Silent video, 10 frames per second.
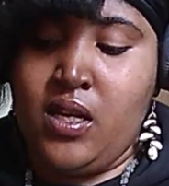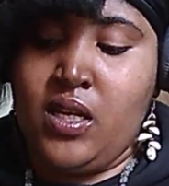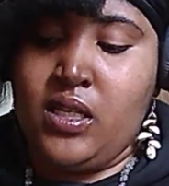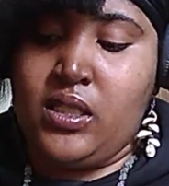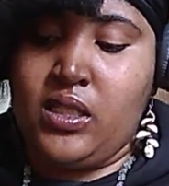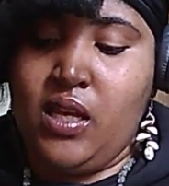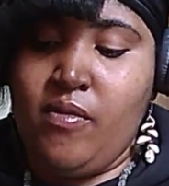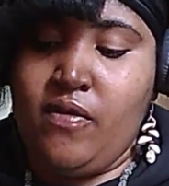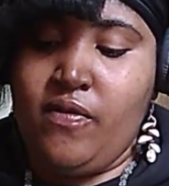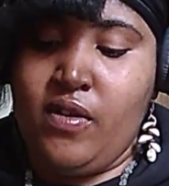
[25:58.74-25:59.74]
Some
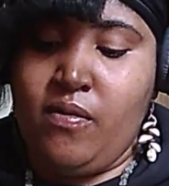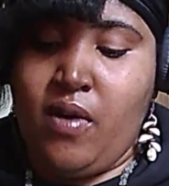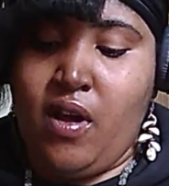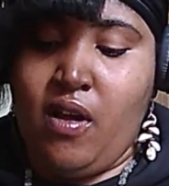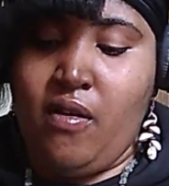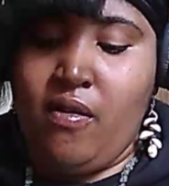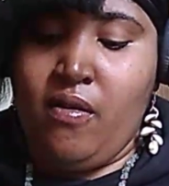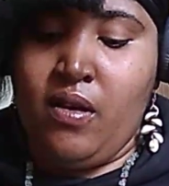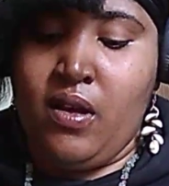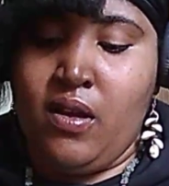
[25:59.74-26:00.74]
of you all,
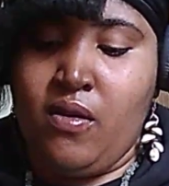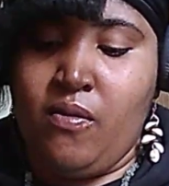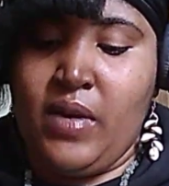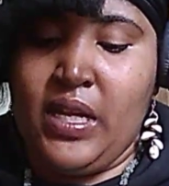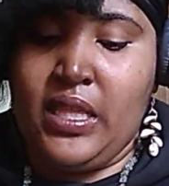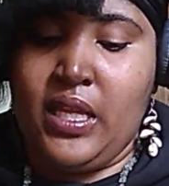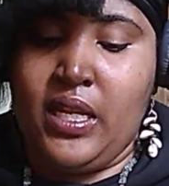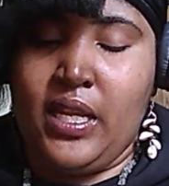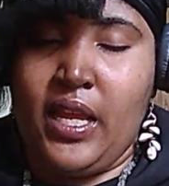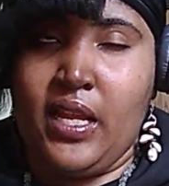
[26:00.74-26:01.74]
with the
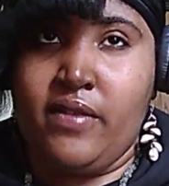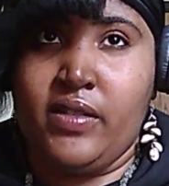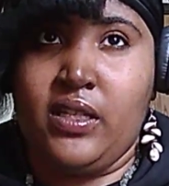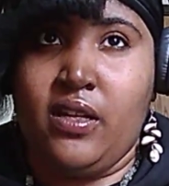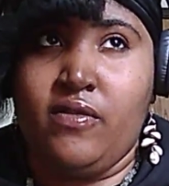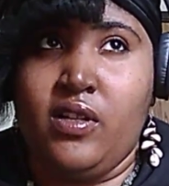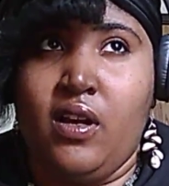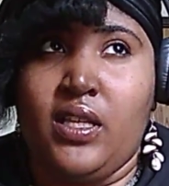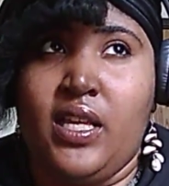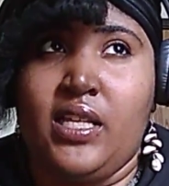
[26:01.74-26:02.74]
negative self-talk that's